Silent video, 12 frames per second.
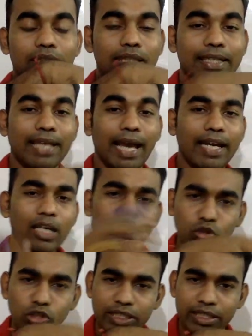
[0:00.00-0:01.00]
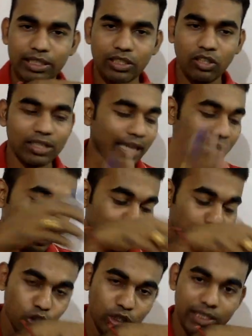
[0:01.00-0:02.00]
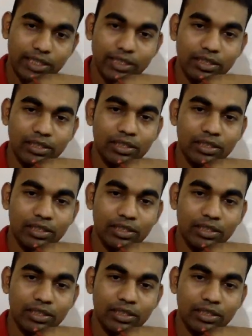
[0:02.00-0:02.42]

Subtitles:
then can I push it or can I put it?